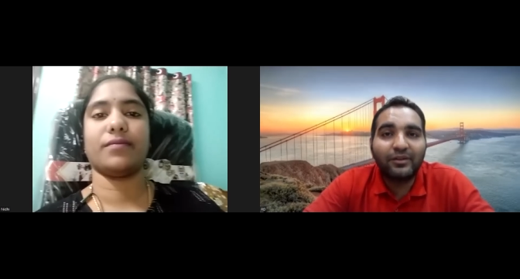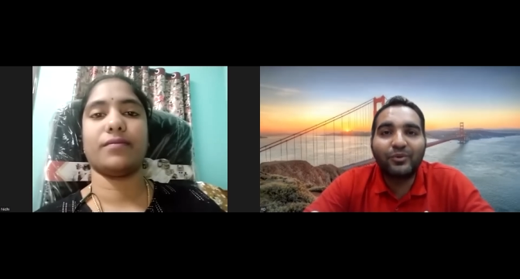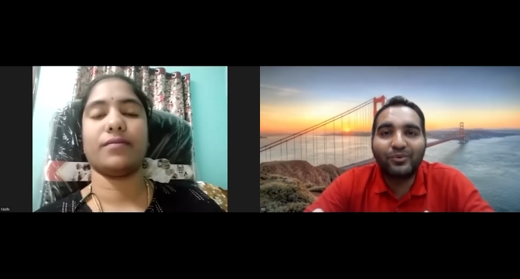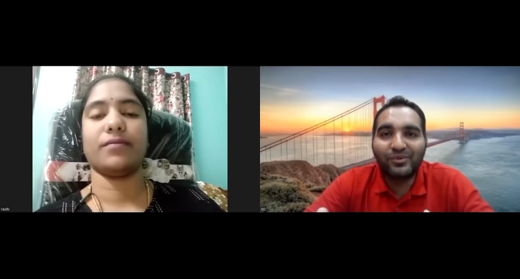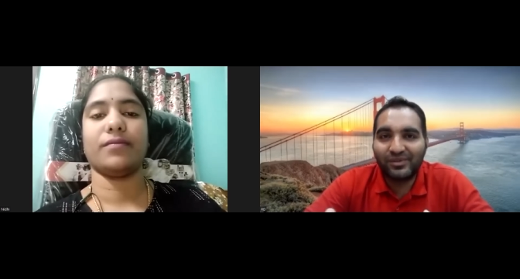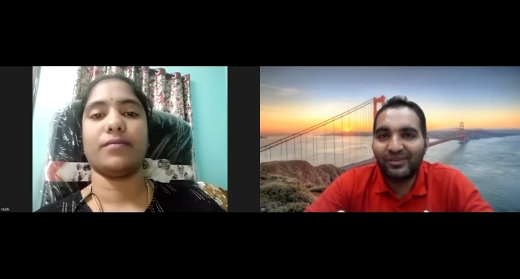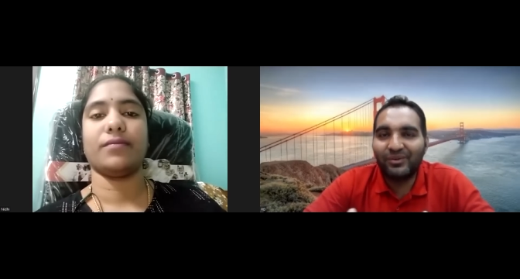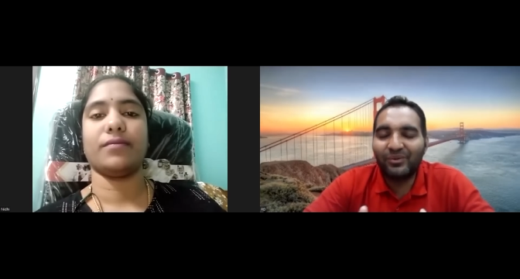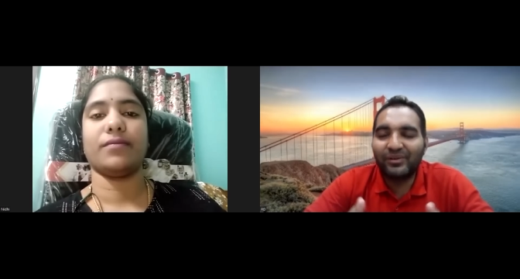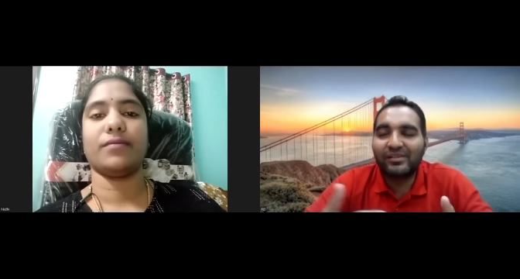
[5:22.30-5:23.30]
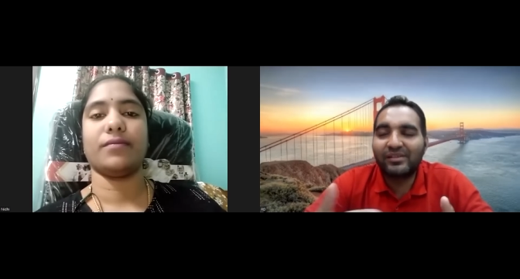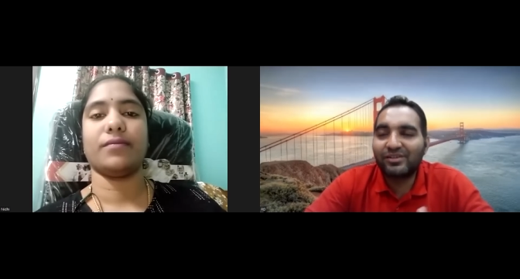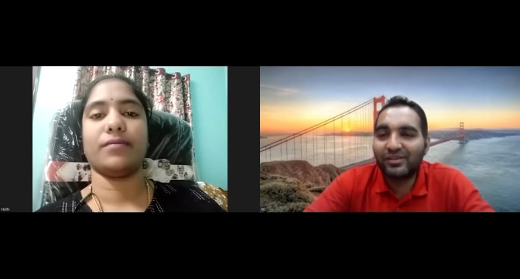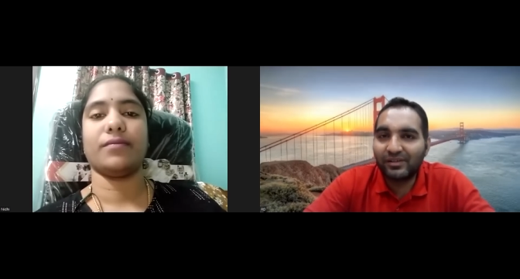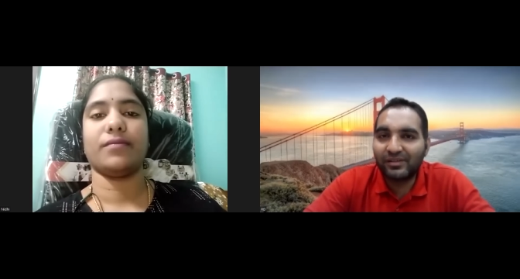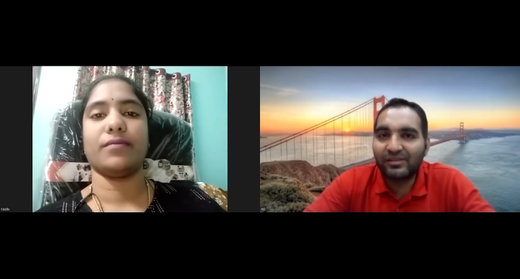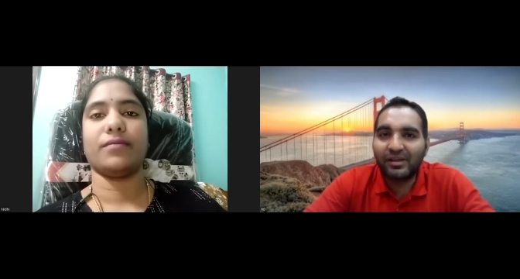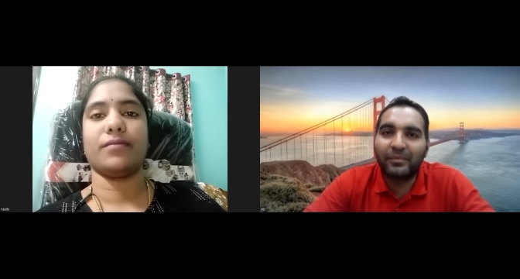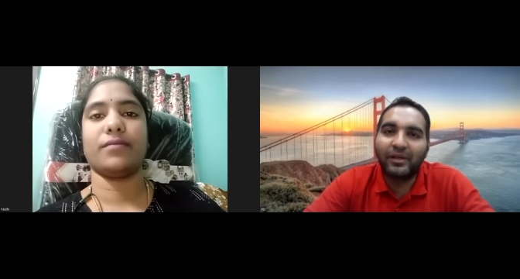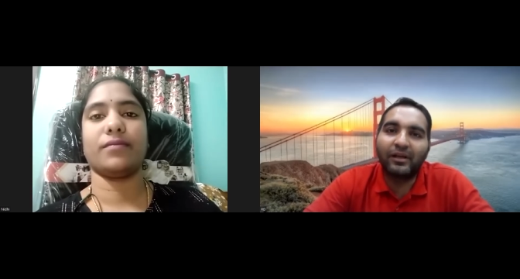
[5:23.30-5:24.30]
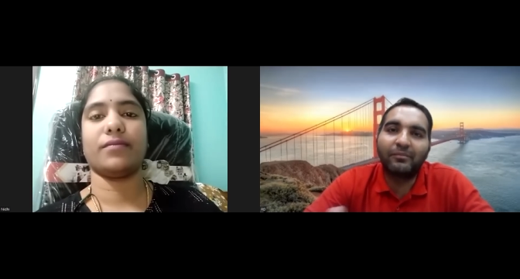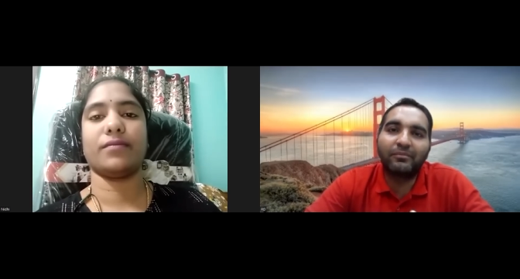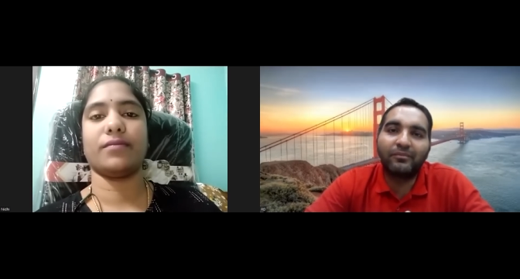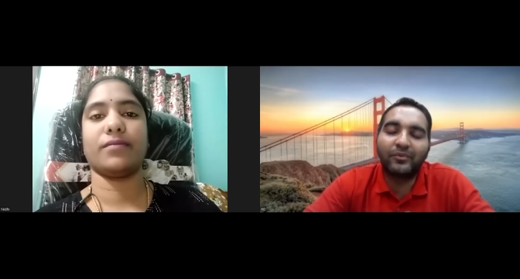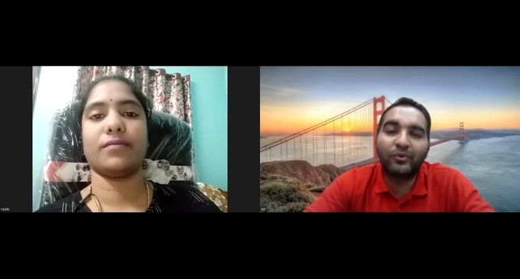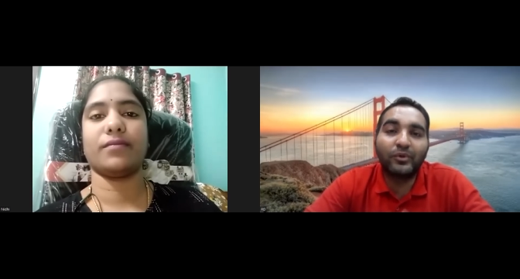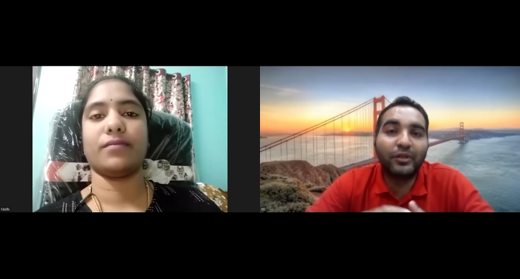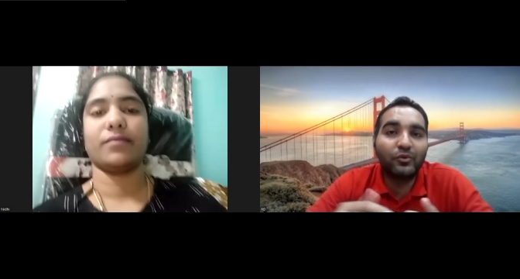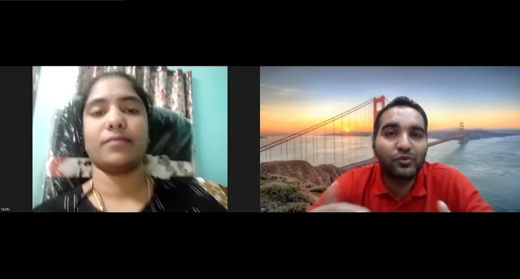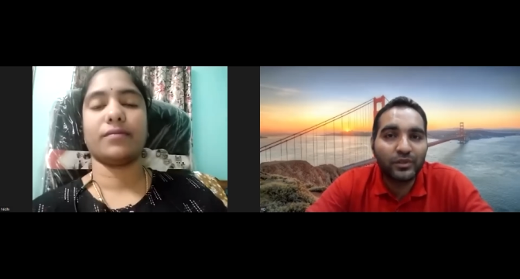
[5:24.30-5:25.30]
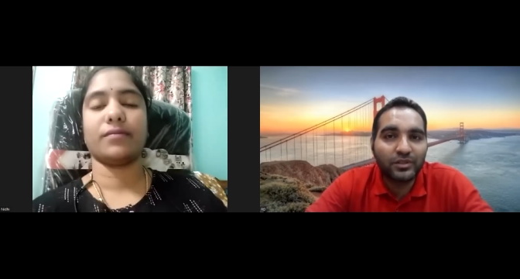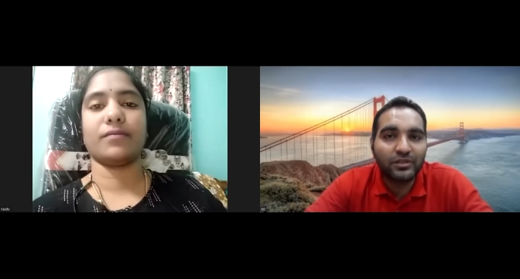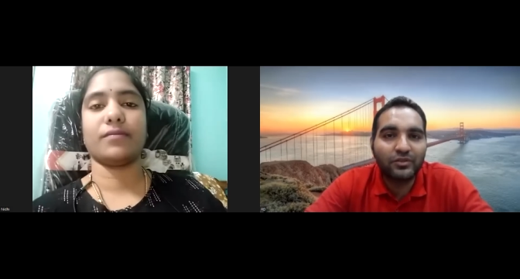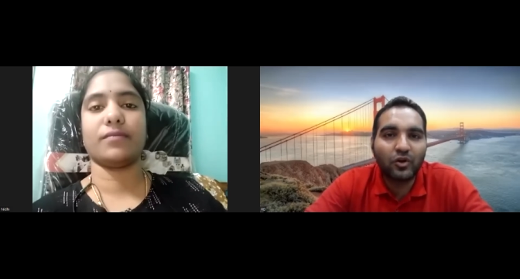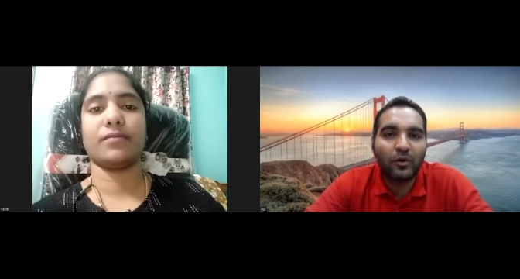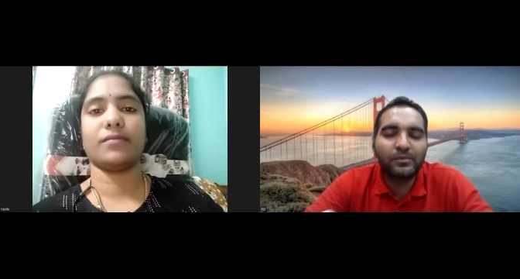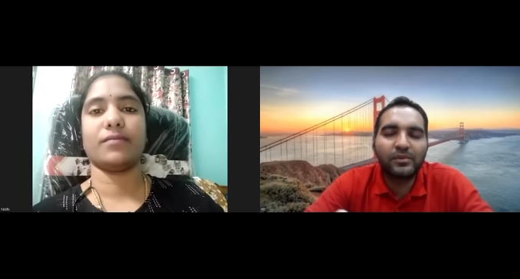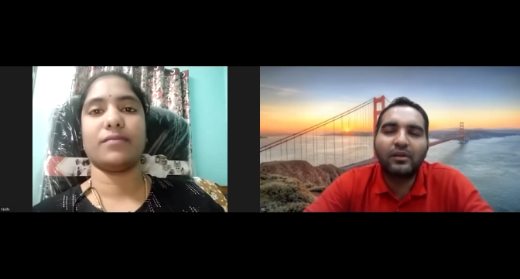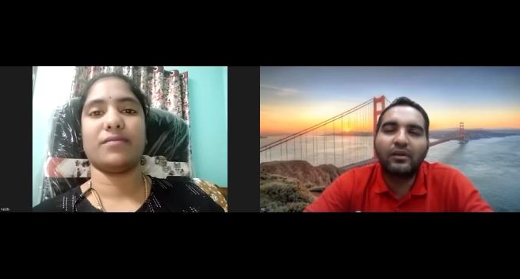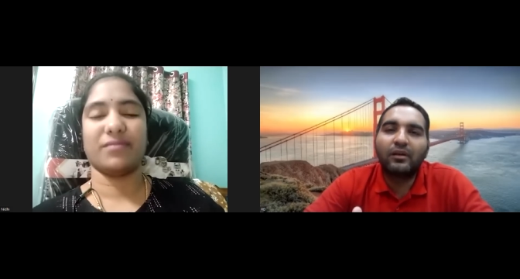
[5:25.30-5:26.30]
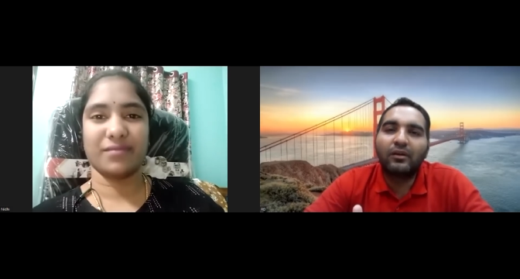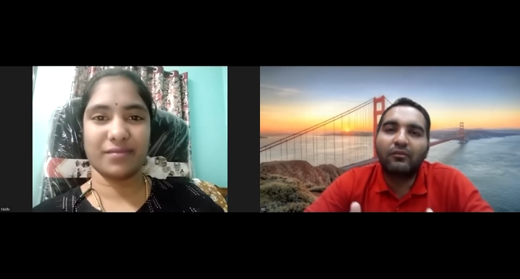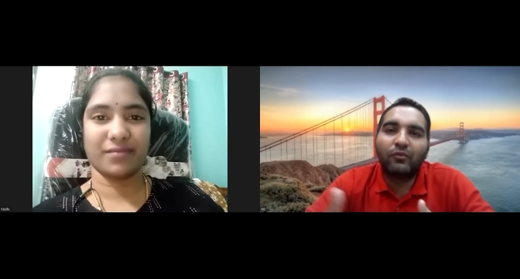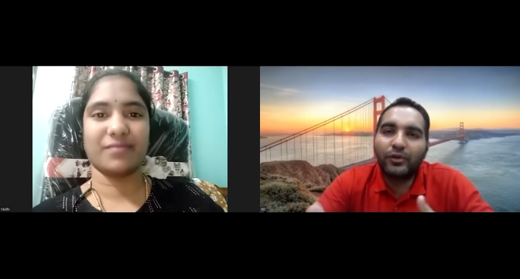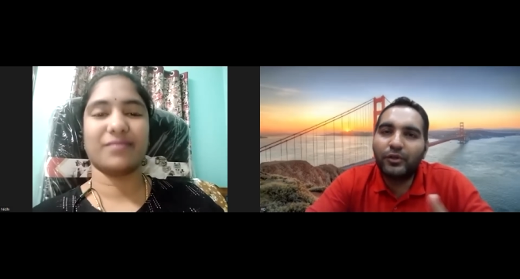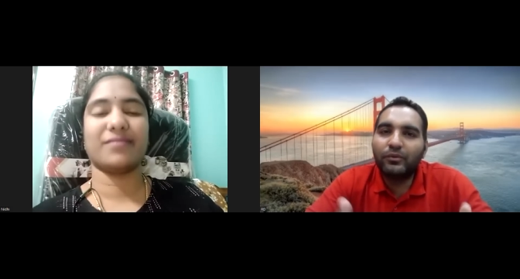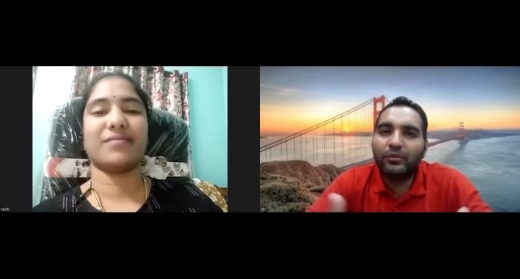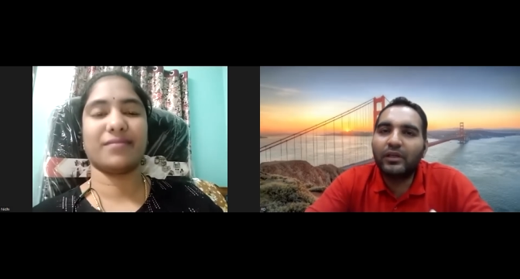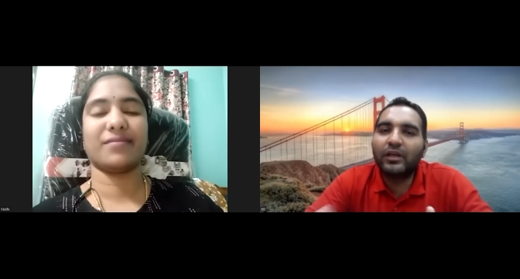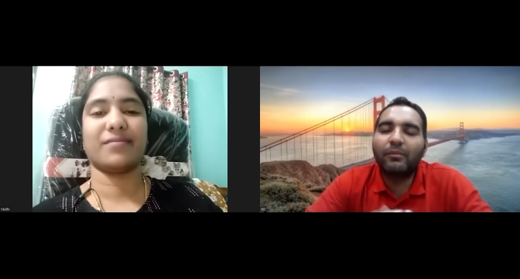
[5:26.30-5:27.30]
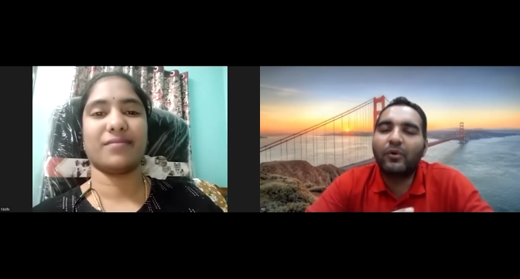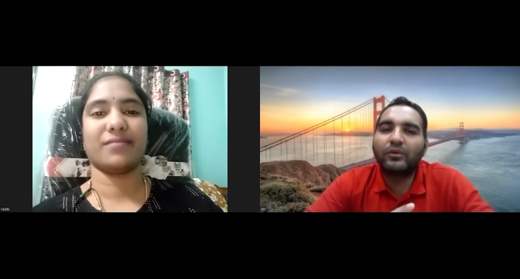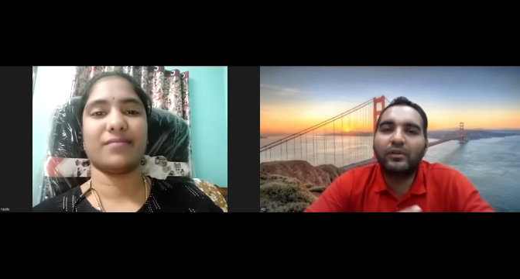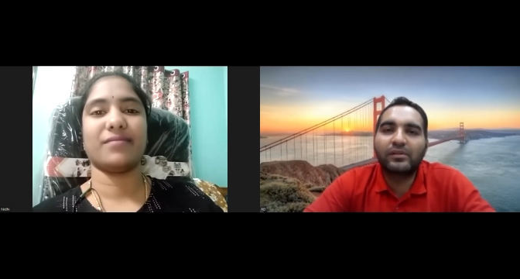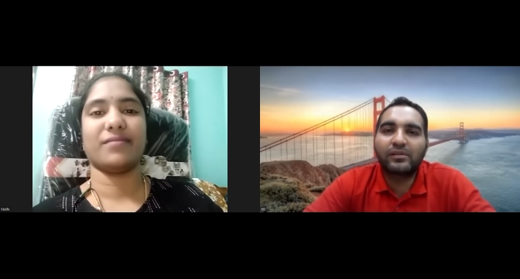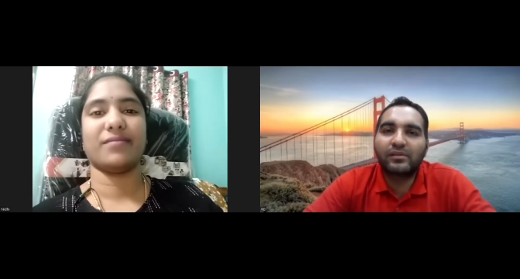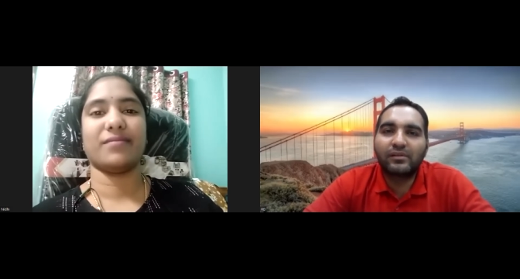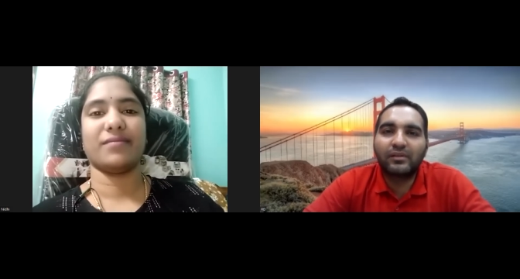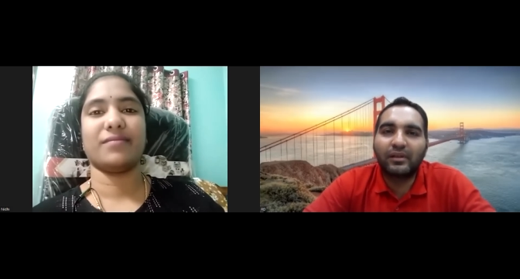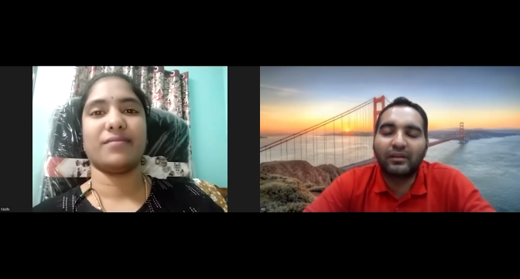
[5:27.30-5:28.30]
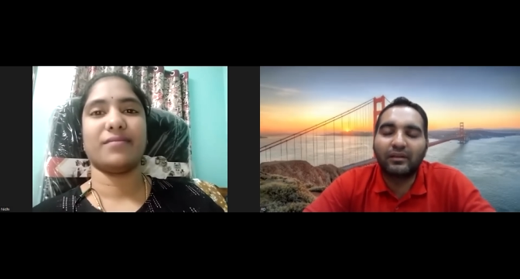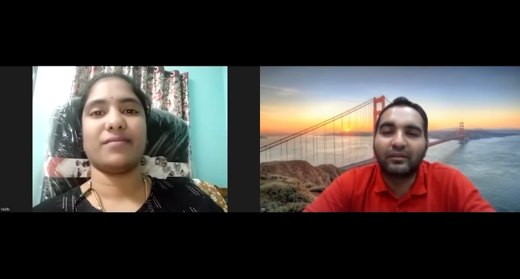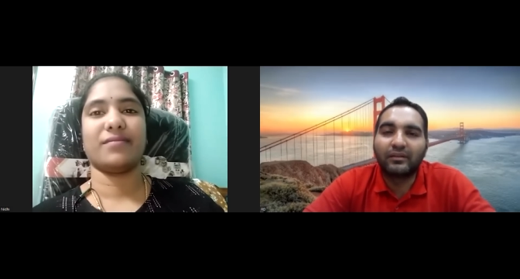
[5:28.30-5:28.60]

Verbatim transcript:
Speaker 1: reduced, you know, recession is coming up, no need to switch the jobs. What do you think about this thing?